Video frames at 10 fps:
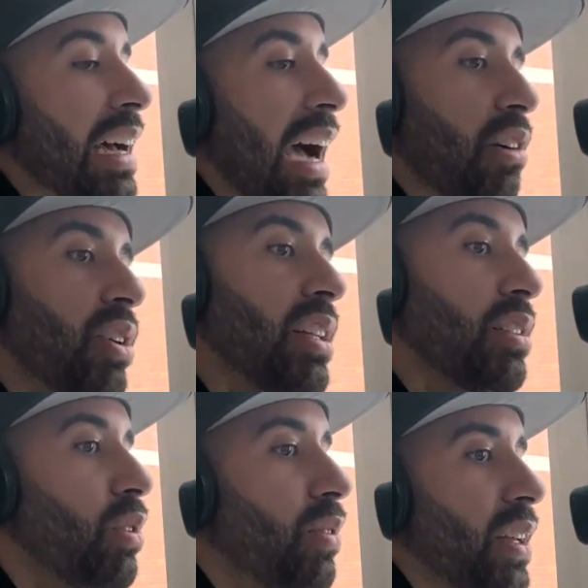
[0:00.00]
I really
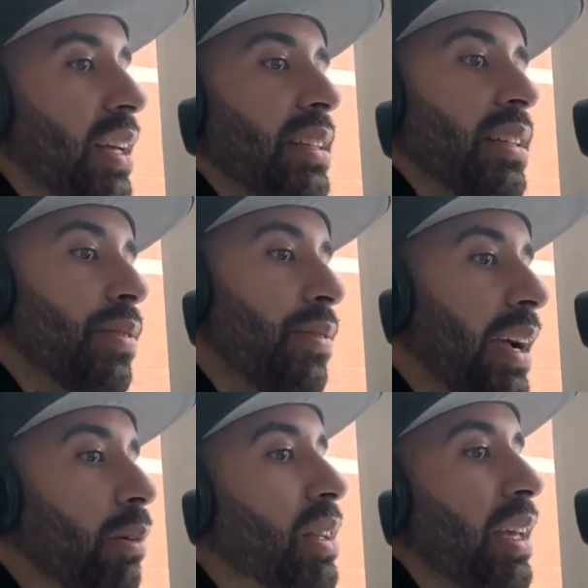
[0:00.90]
do feel like this
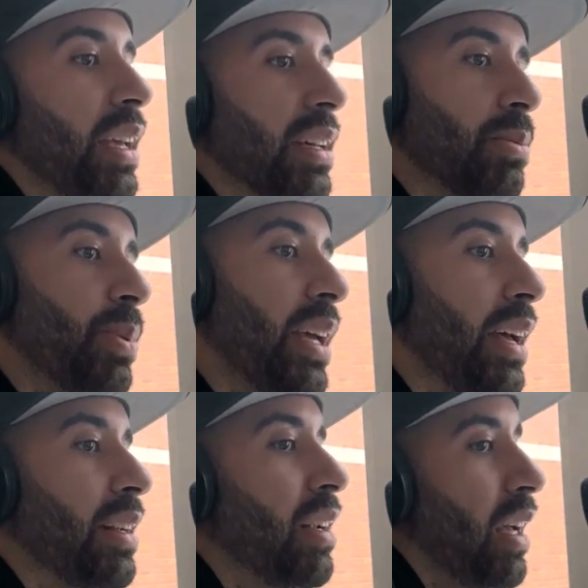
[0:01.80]
fight with
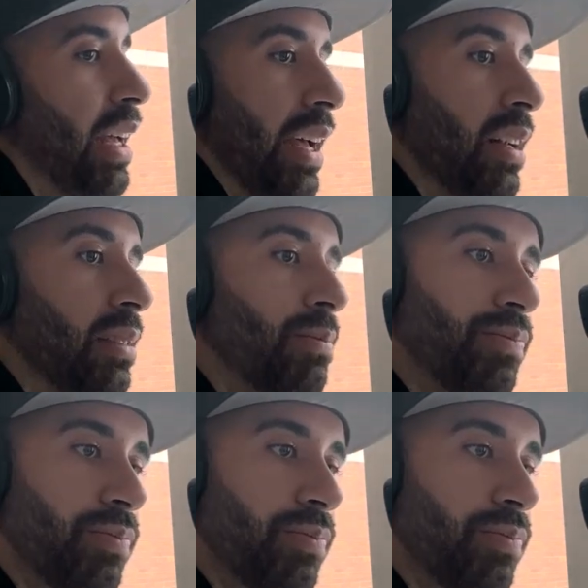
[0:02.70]
ESPN and